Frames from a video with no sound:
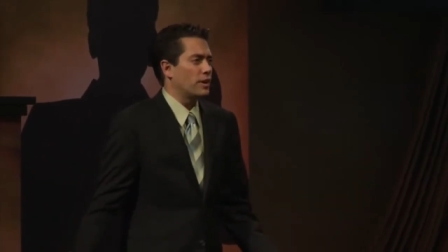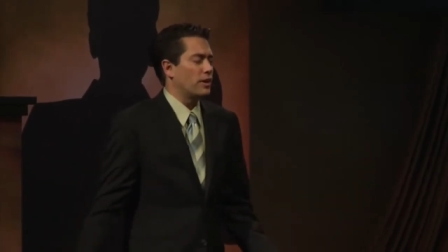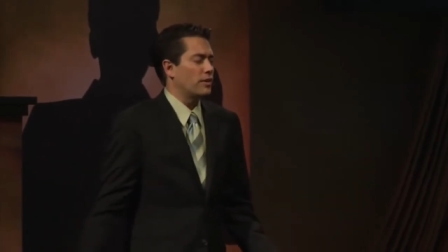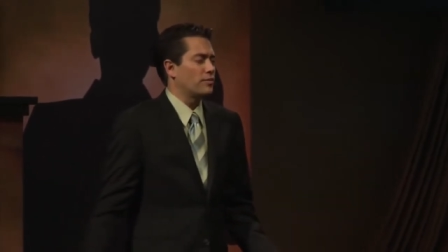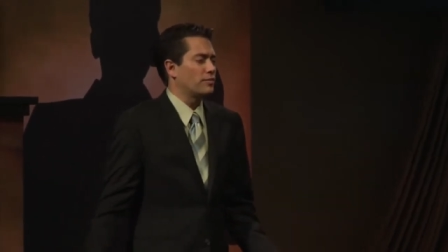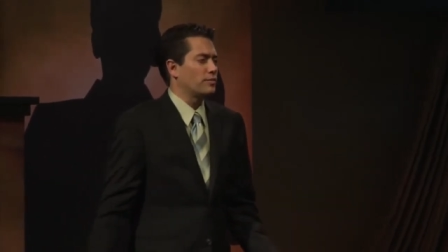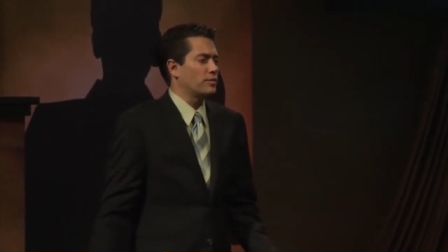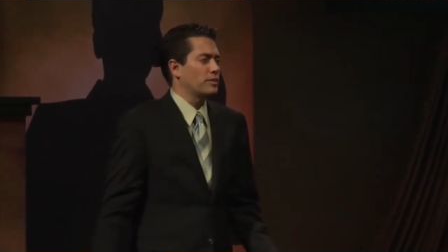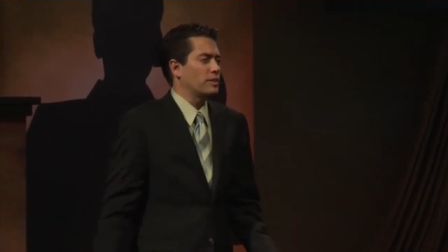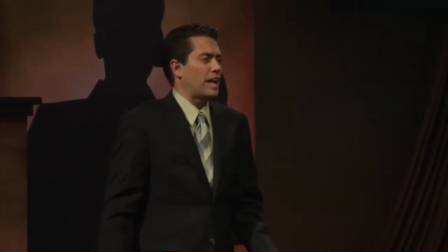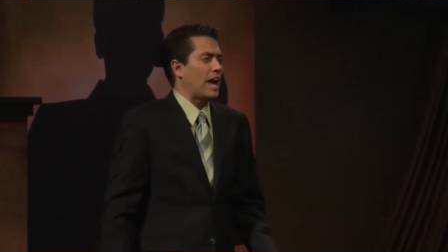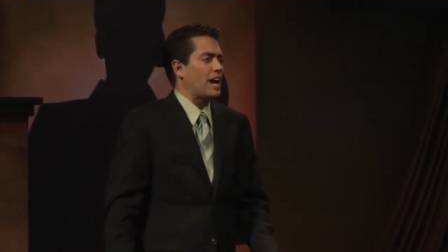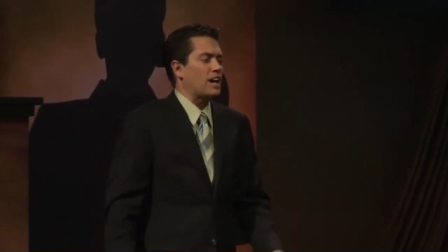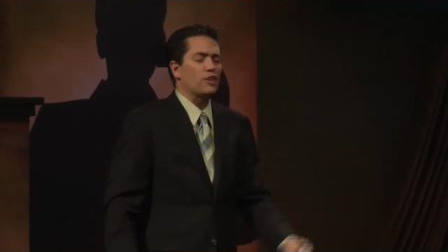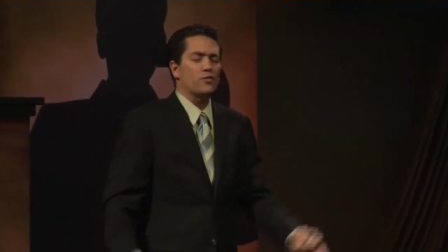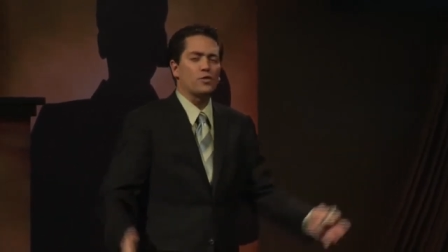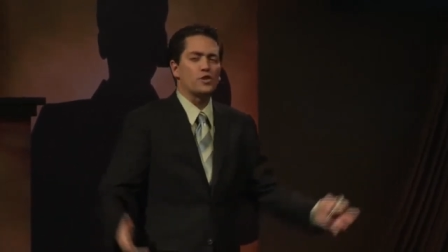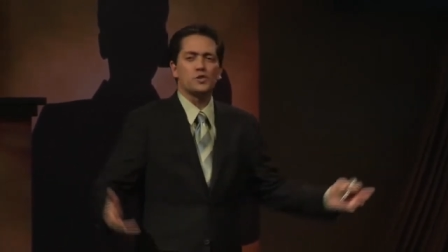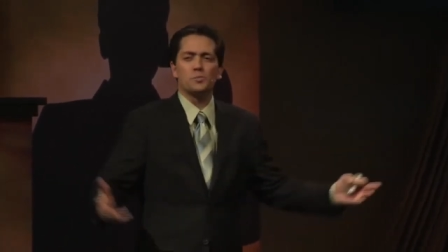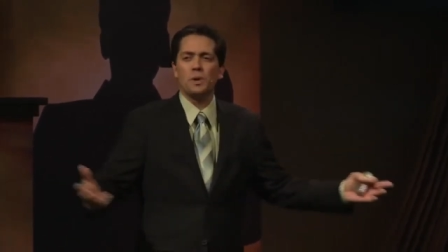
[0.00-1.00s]
of
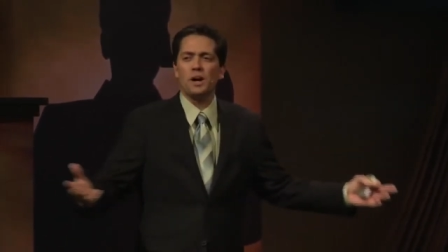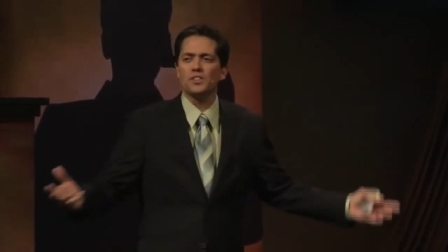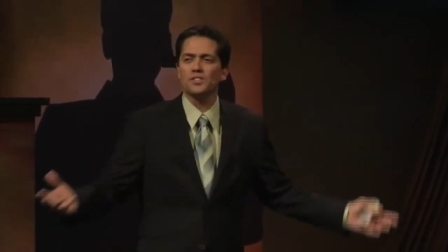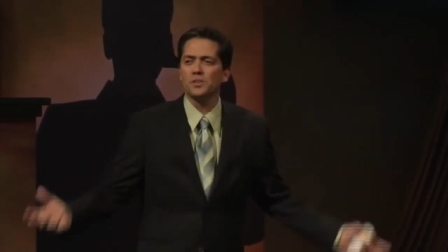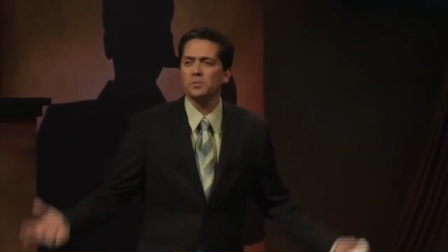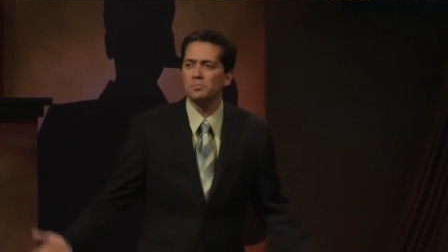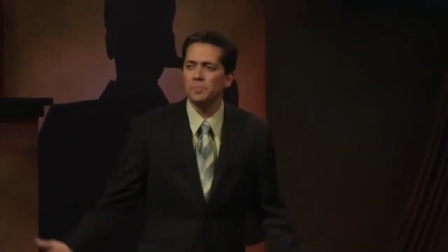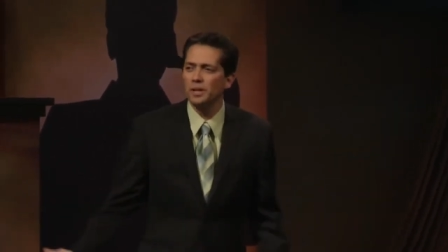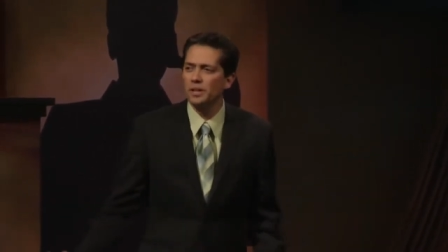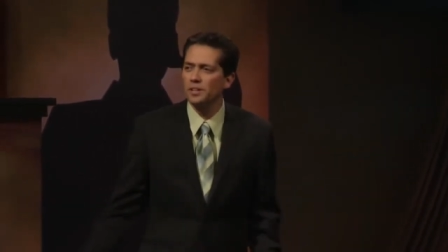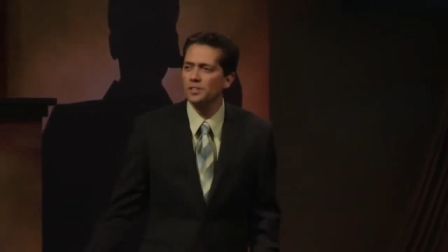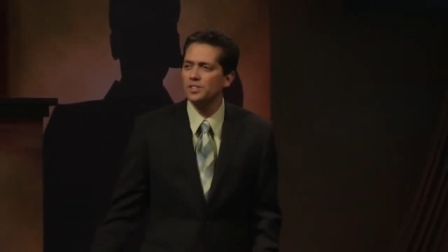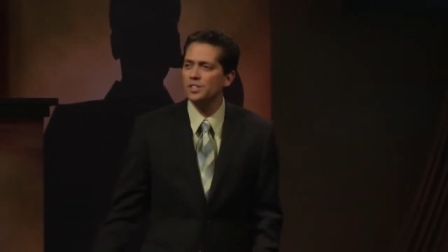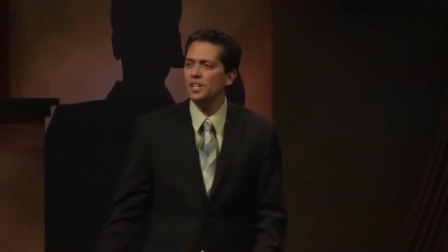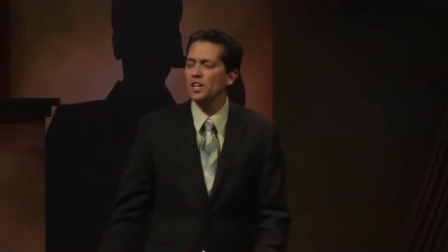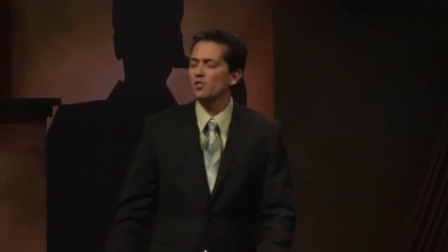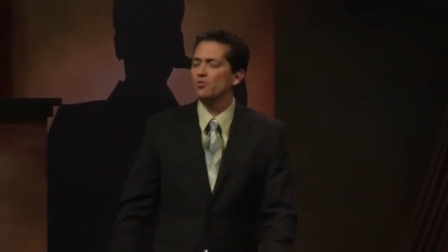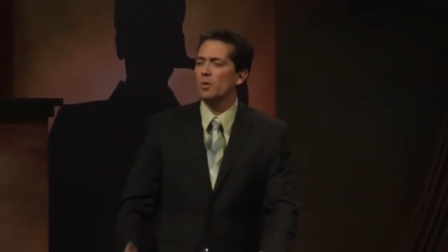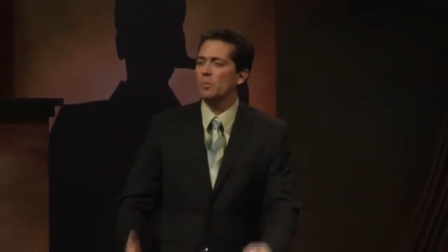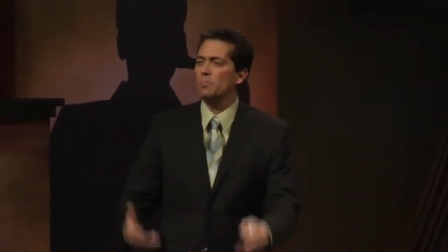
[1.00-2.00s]
lack of
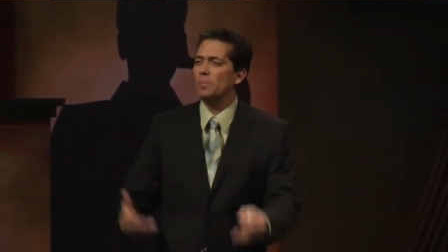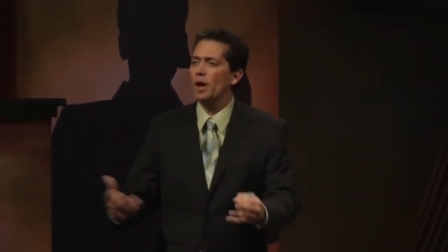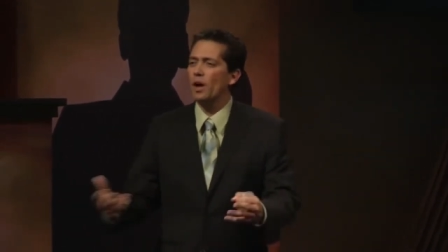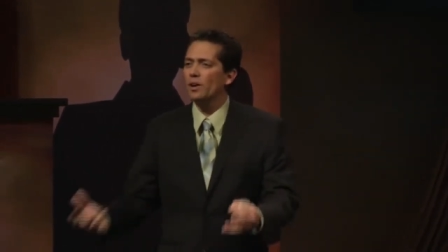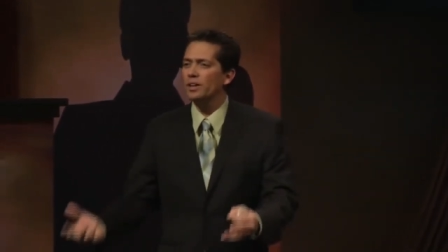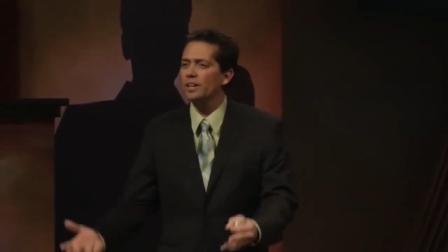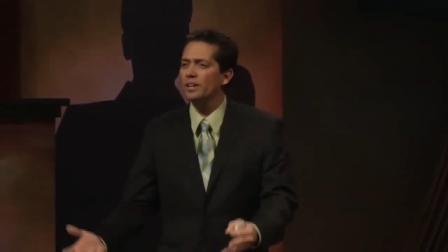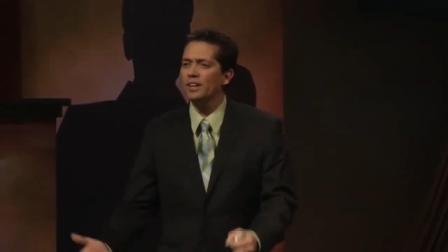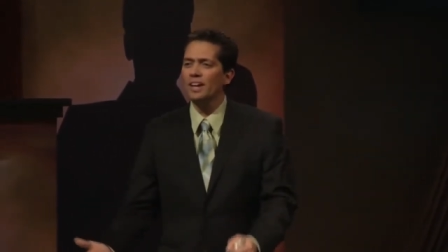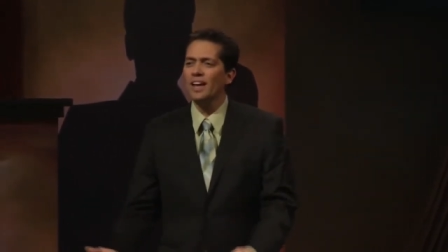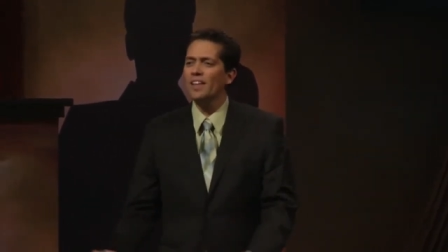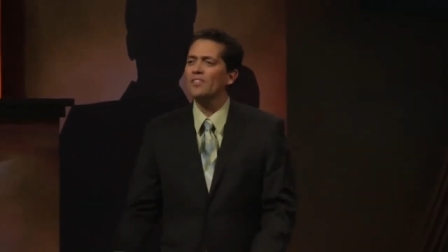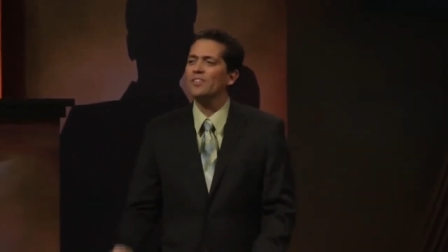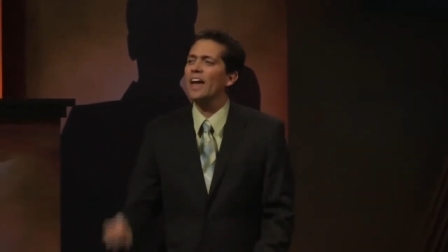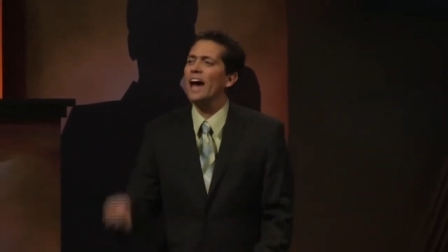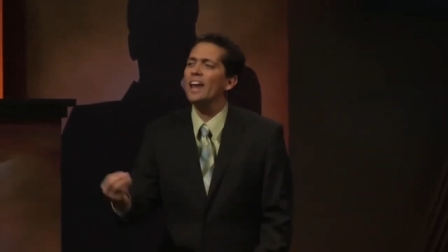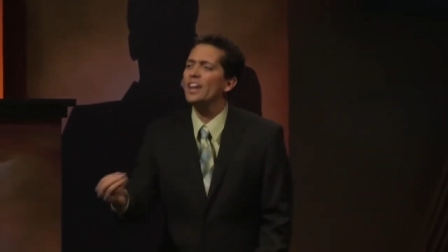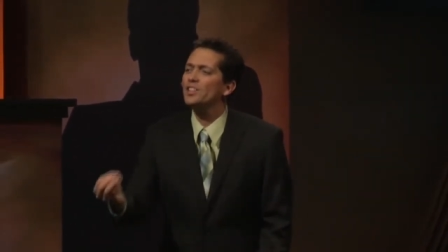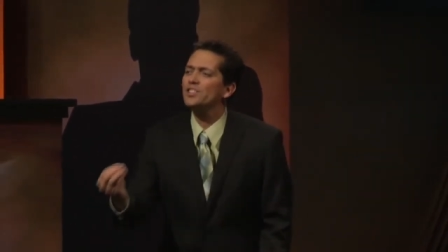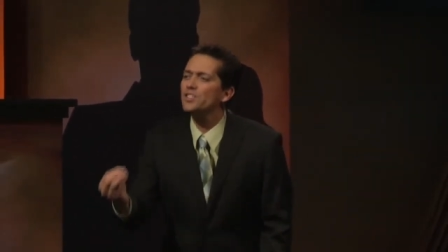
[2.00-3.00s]
responsibility and rebellion,
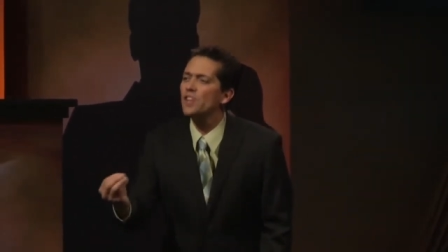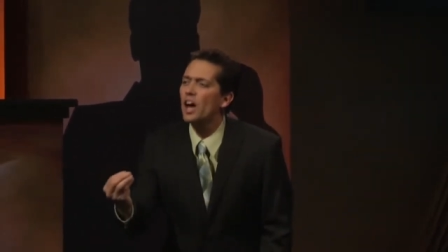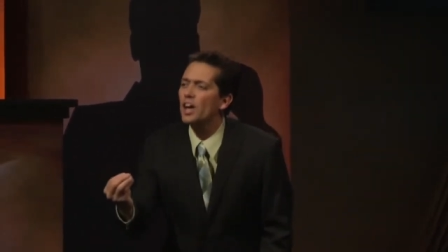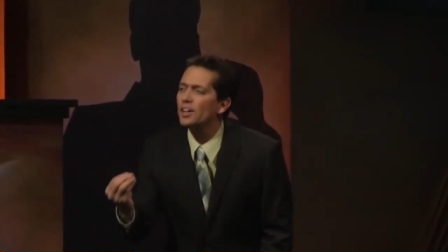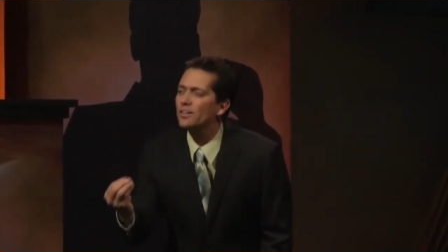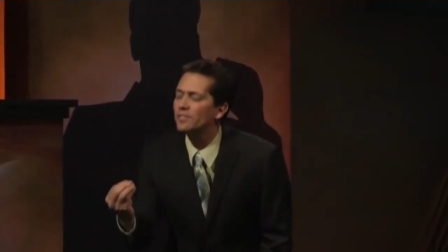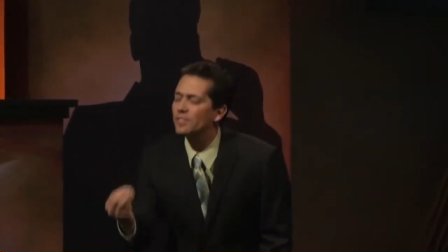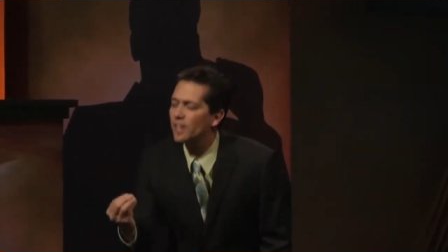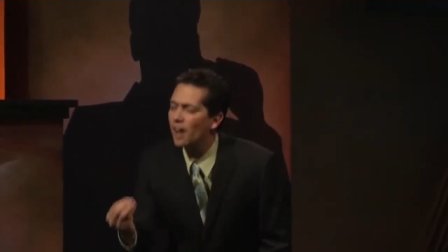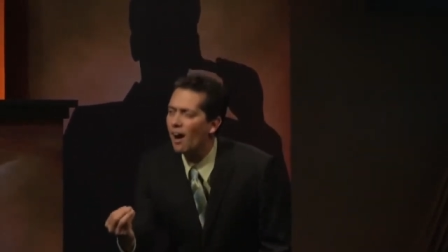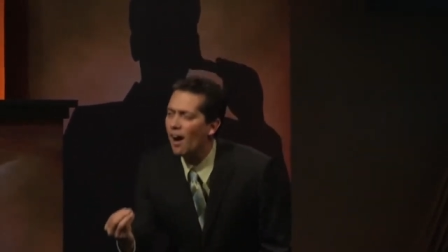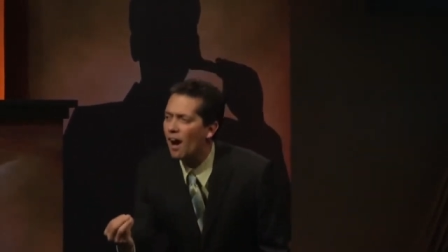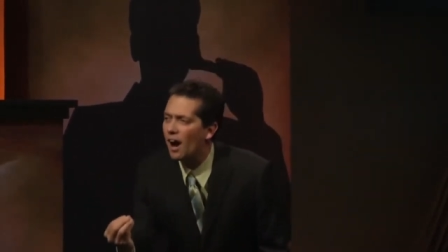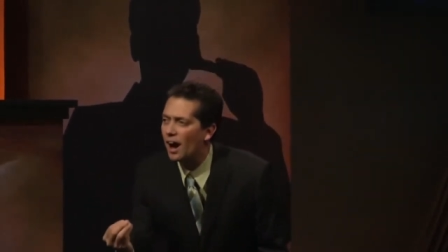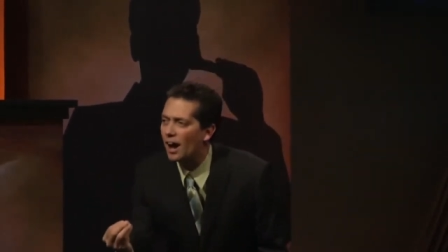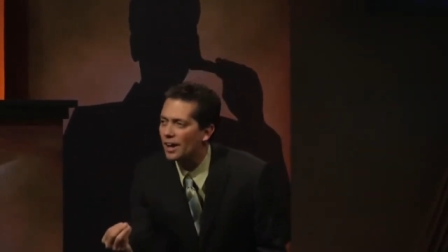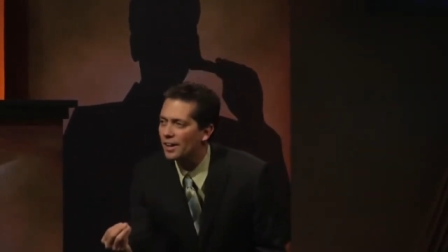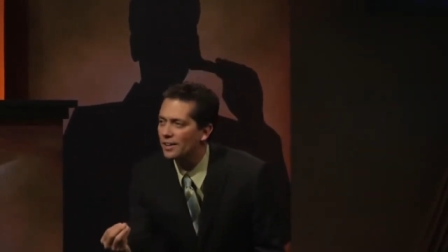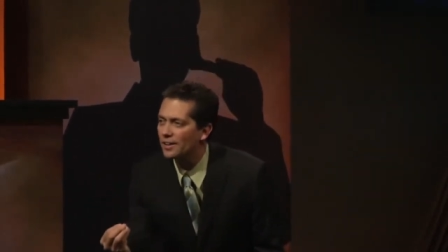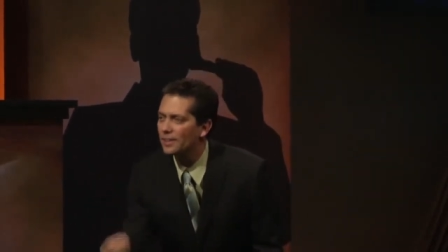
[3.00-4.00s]
that is not of
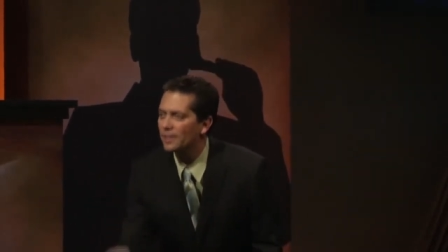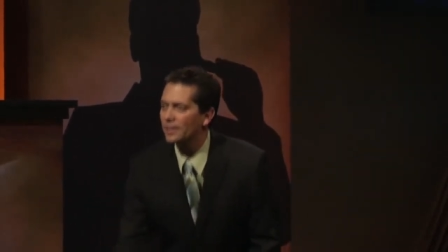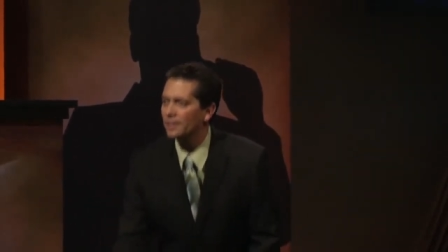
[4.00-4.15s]
God.